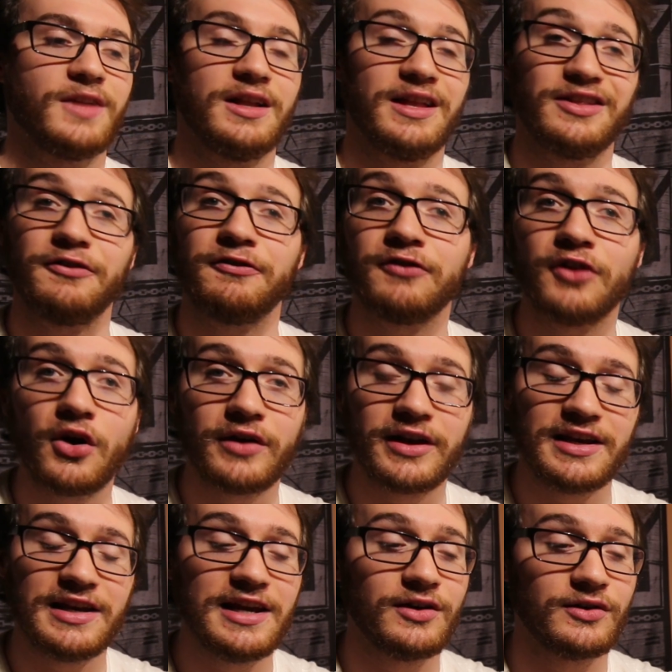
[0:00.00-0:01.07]
like the
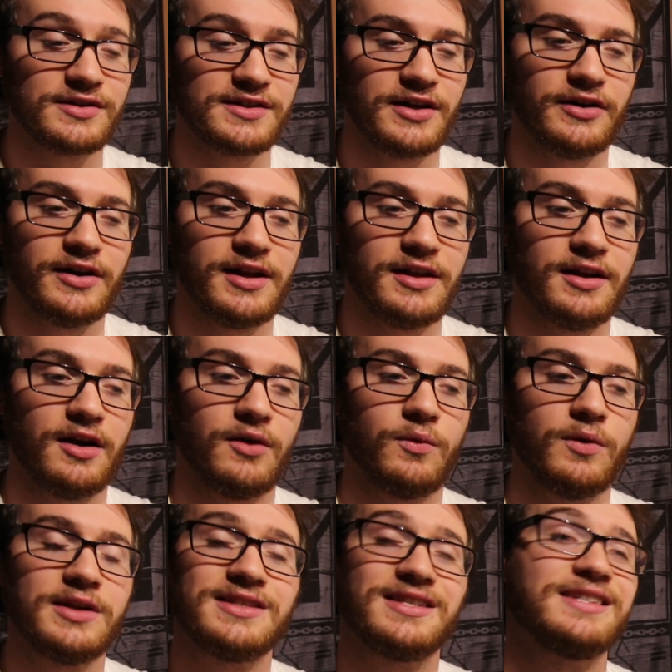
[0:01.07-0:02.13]
floating needles that are in there,
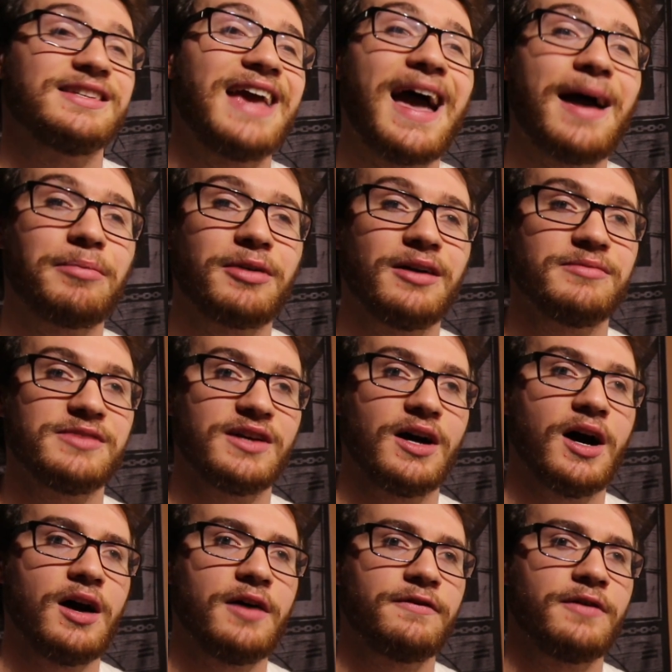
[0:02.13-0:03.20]
once this cap comes
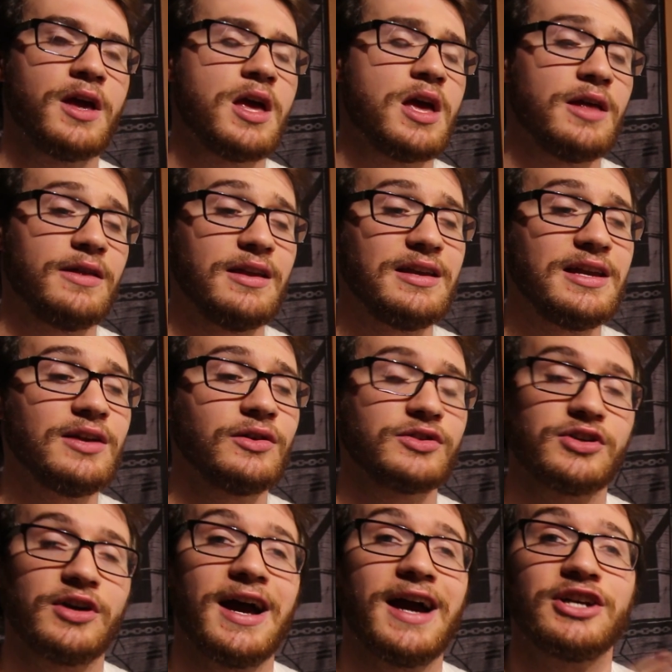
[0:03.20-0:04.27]
off, the
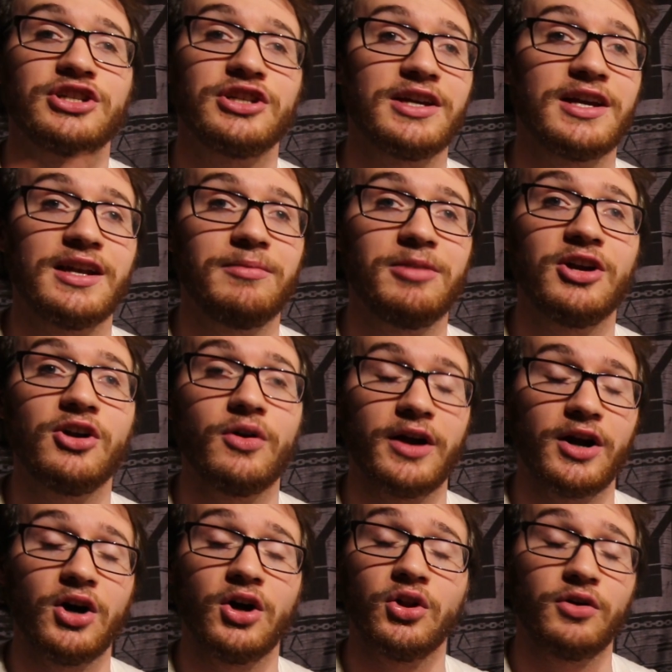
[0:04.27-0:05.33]
needles are actually going to be
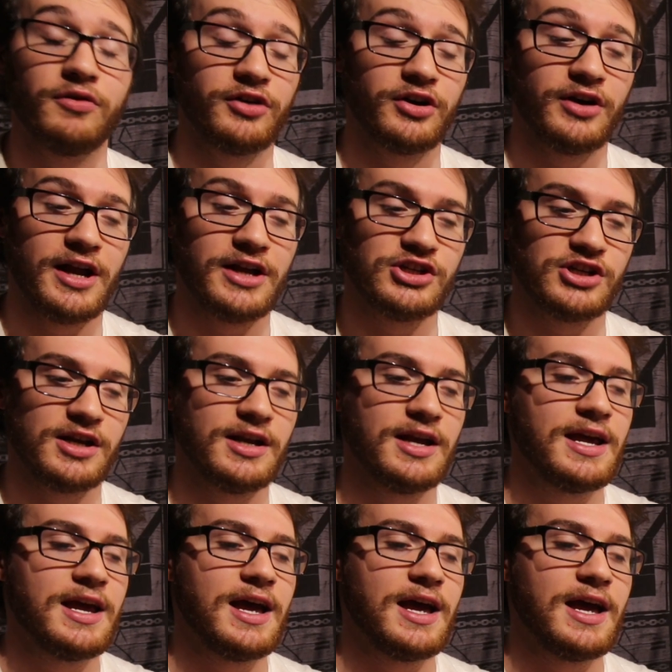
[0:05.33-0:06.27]
going all over your engine